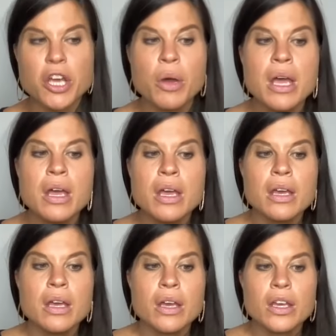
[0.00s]
So,
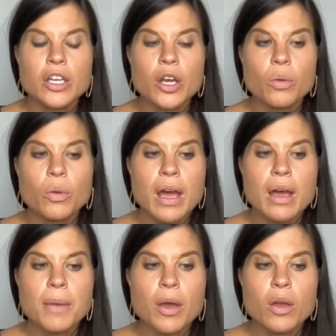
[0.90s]
you know,
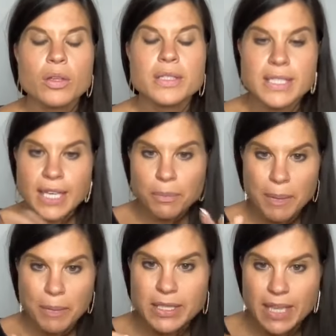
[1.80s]
tell
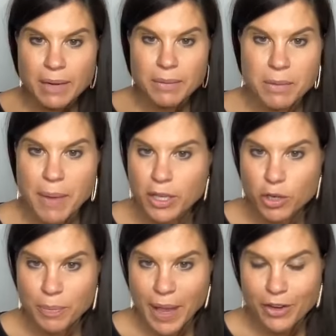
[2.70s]
people a tiny bit about
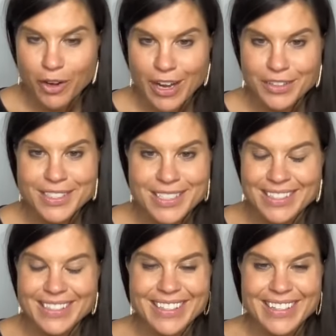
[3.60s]
your background.
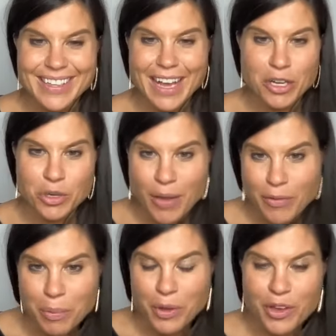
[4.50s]
And I know you have
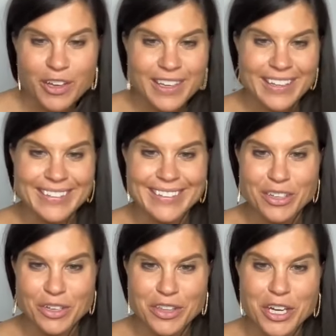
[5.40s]
a book and
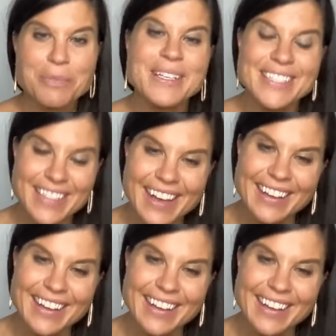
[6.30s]
therapist.